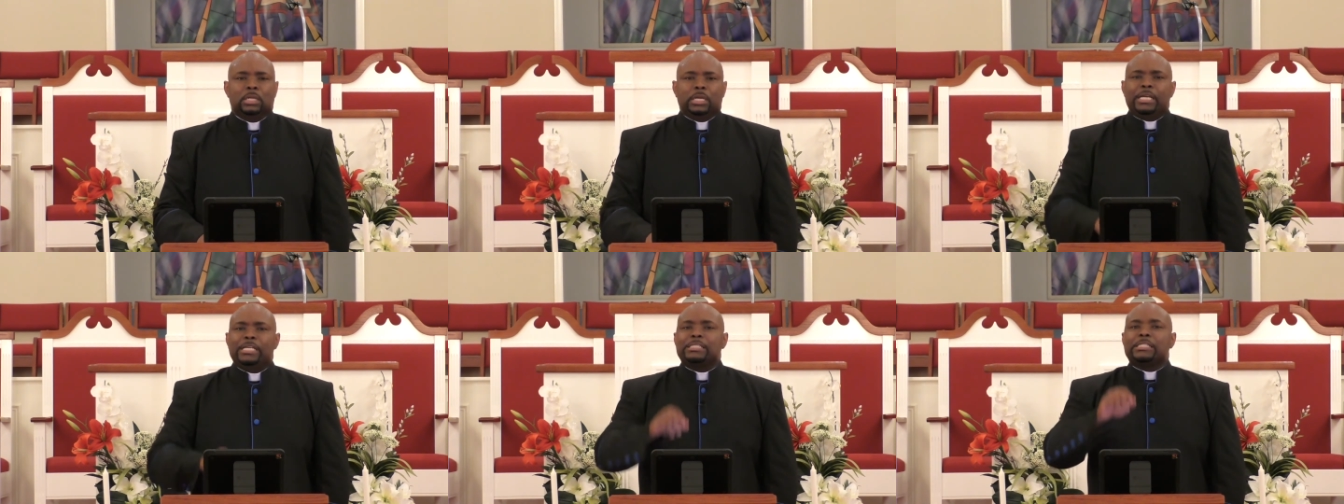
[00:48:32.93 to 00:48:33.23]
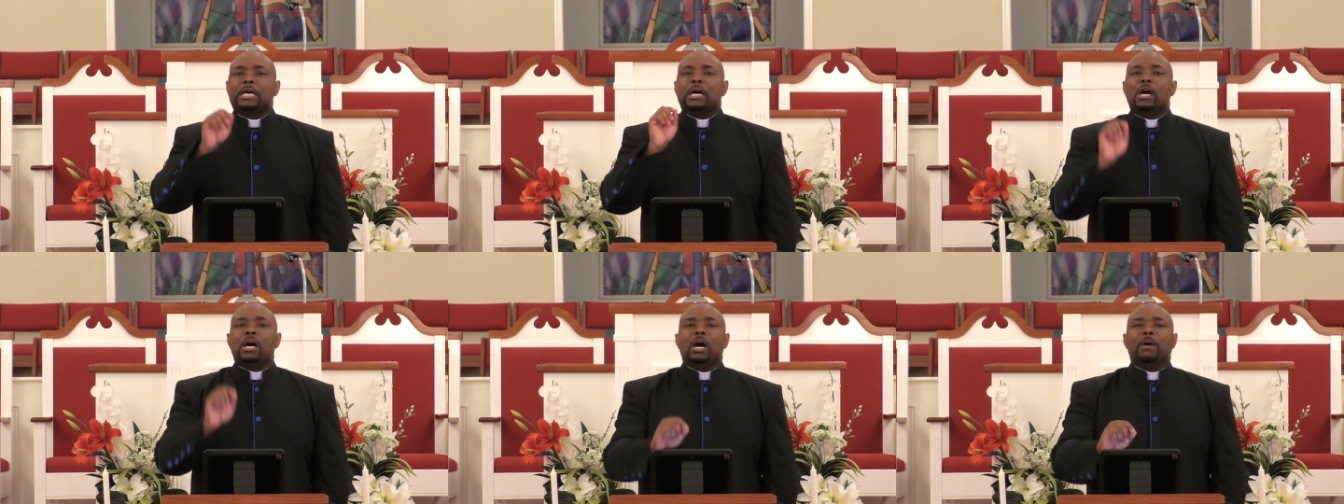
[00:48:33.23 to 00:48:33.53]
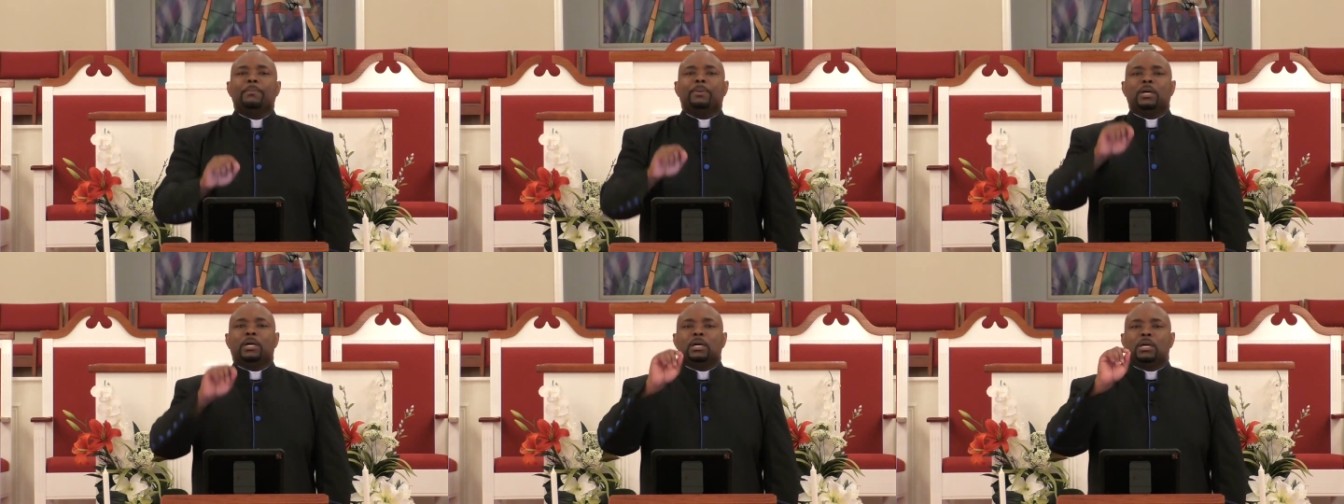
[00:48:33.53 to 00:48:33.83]
It's
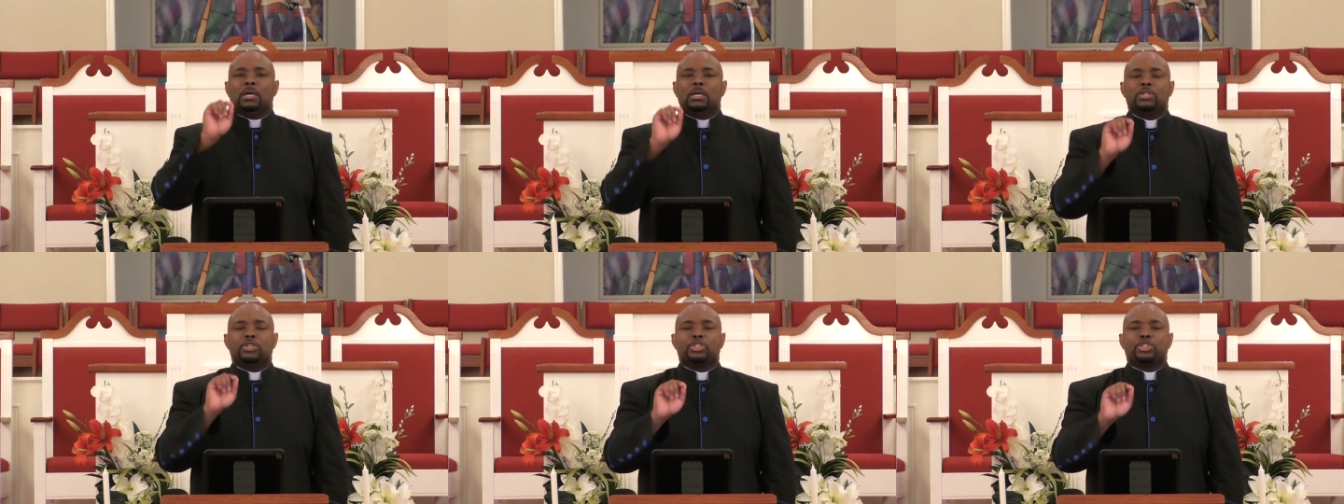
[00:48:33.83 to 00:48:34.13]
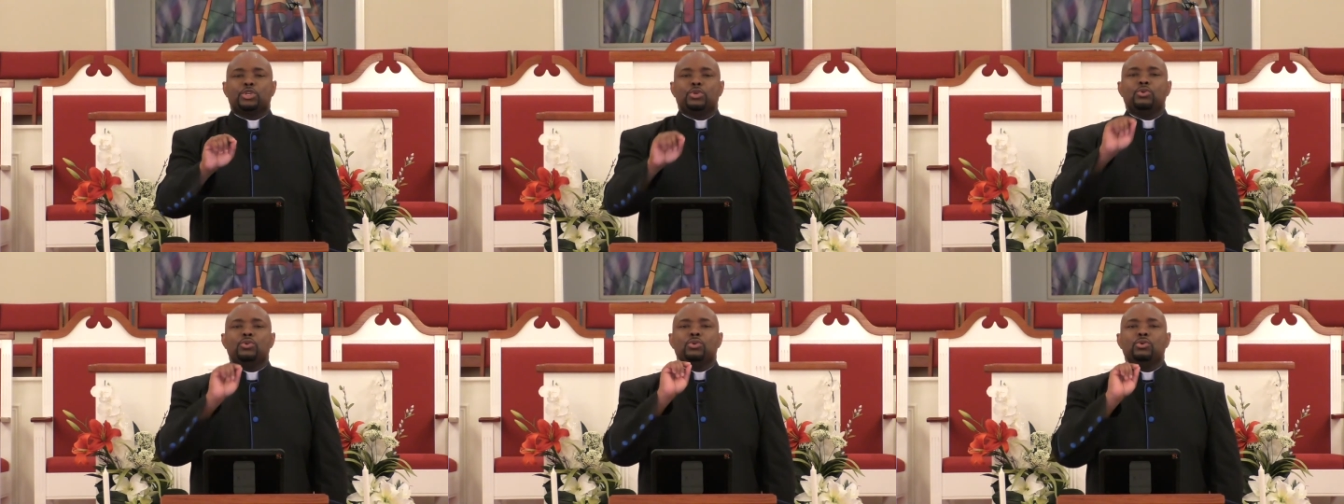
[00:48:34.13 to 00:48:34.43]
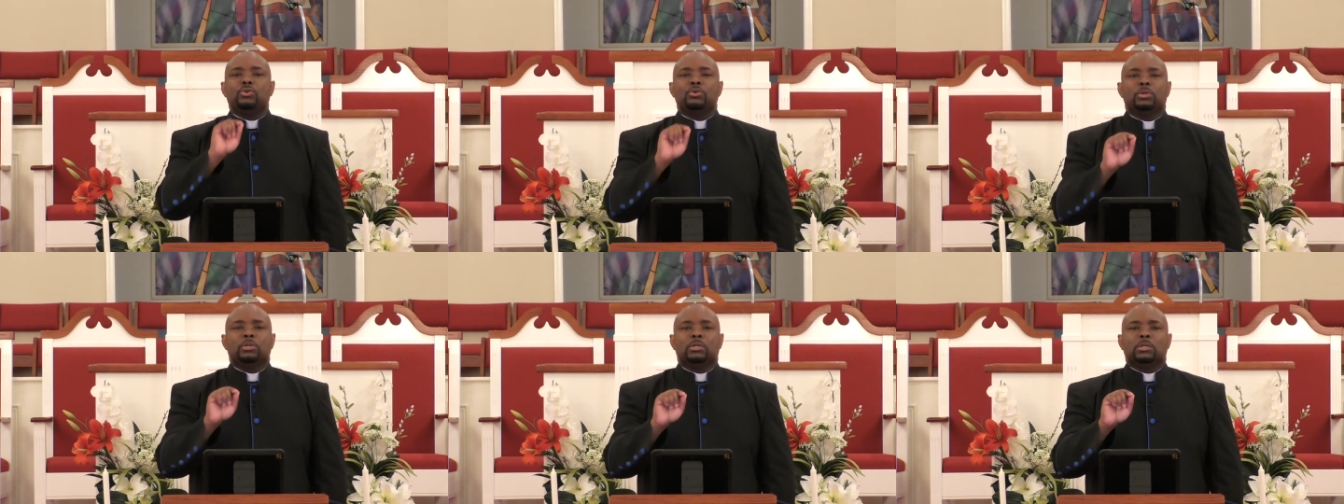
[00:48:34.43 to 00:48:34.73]
up
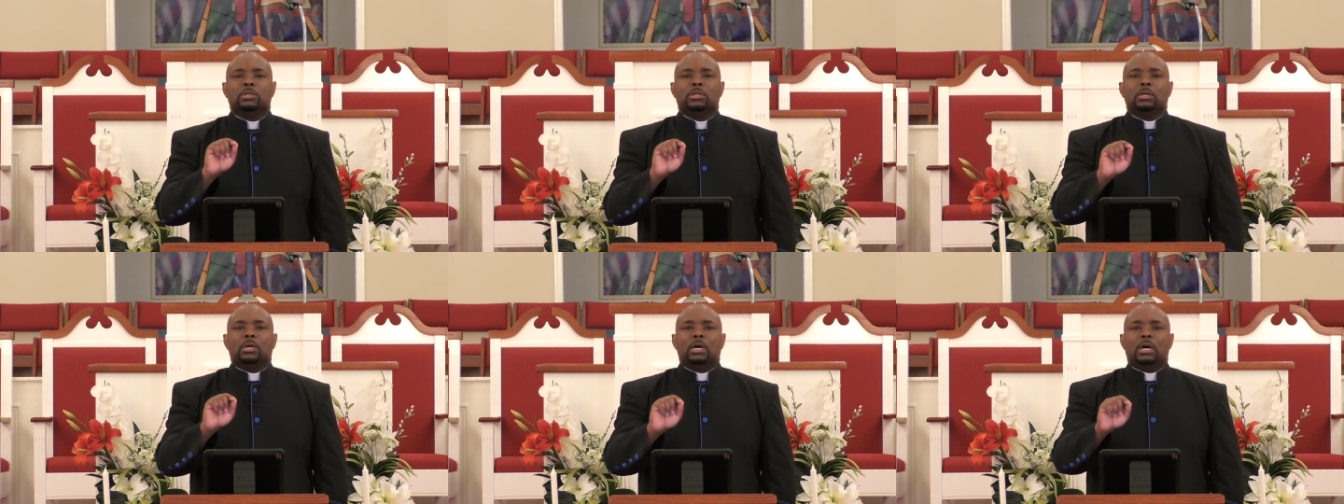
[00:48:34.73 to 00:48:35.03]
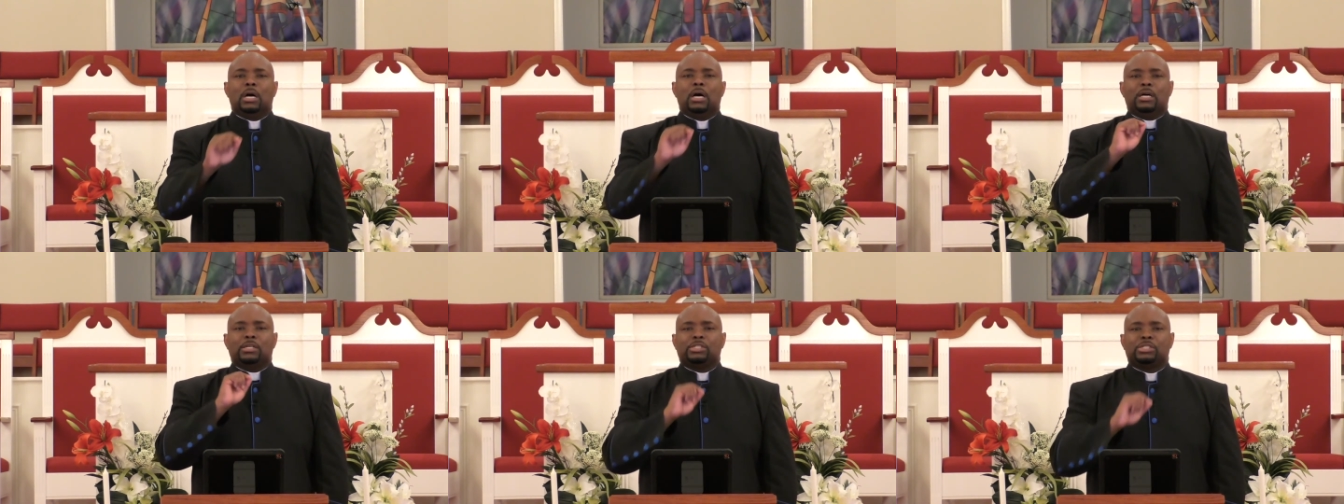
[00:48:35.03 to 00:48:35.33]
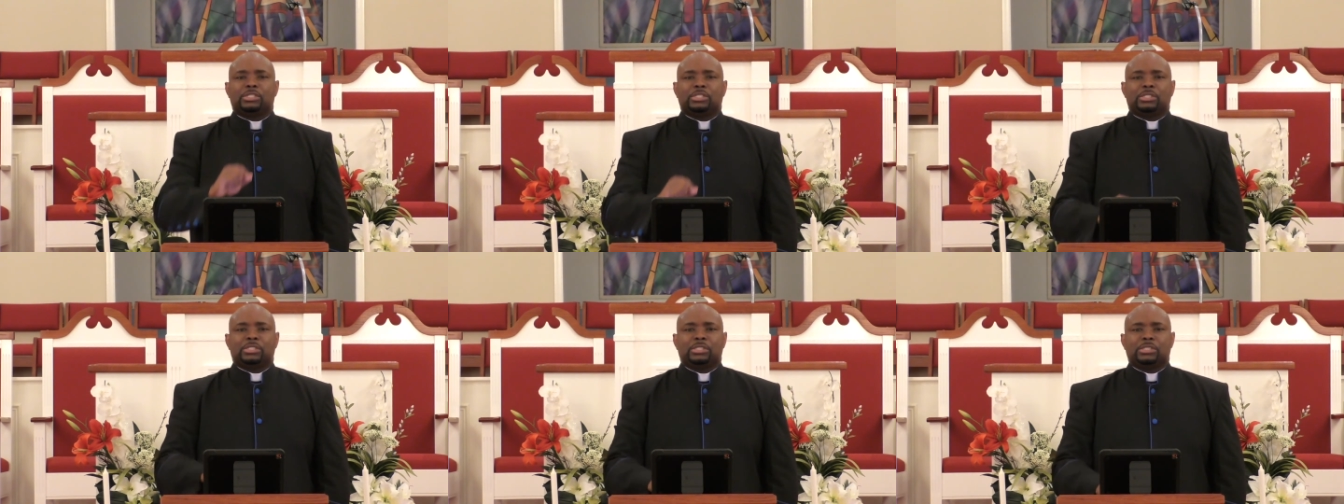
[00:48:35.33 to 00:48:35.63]
to
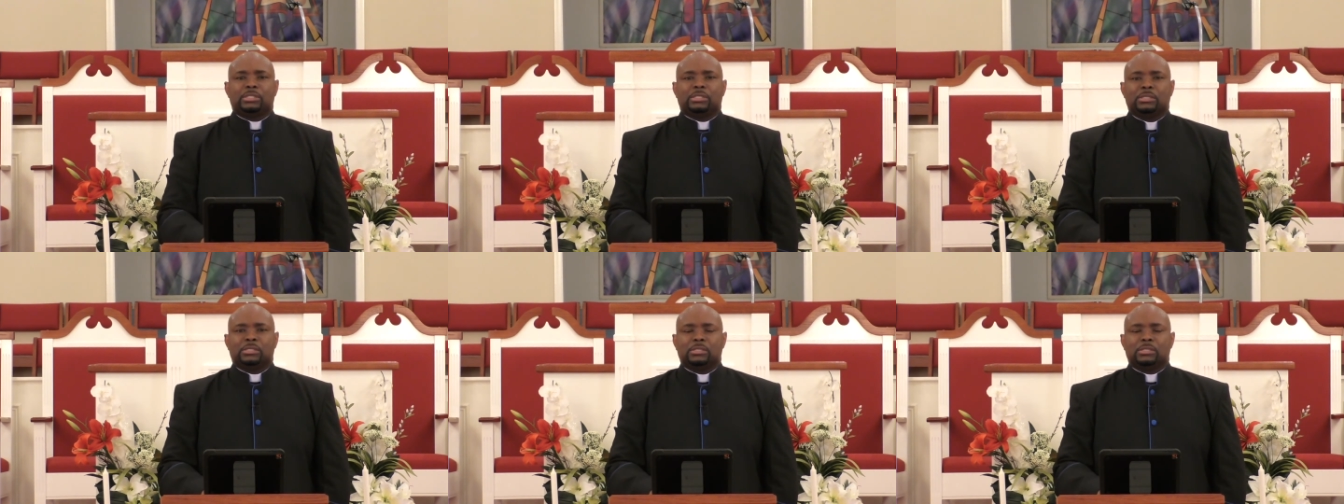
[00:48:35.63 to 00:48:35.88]
us.